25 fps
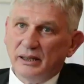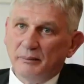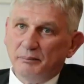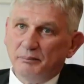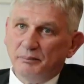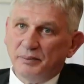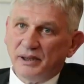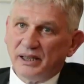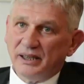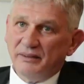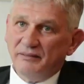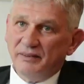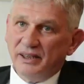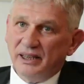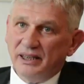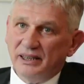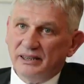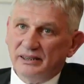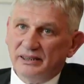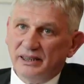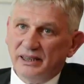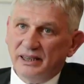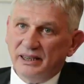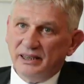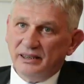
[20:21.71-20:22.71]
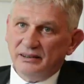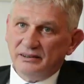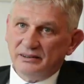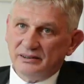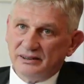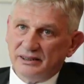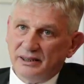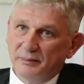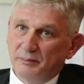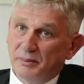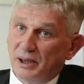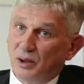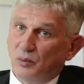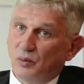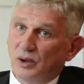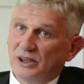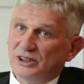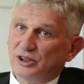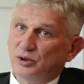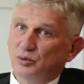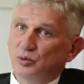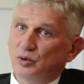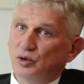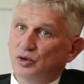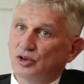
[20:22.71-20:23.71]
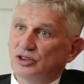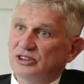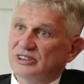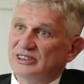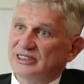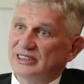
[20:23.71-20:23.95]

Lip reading: I give this piece of advice.